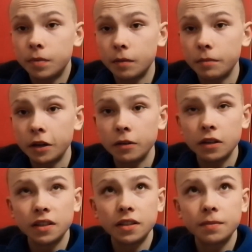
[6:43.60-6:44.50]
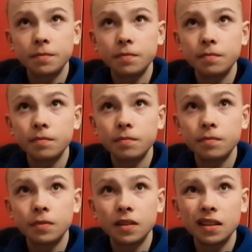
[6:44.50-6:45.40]
Poland,
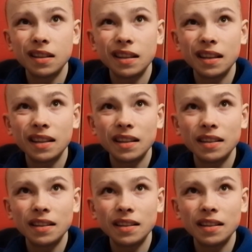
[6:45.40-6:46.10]
they're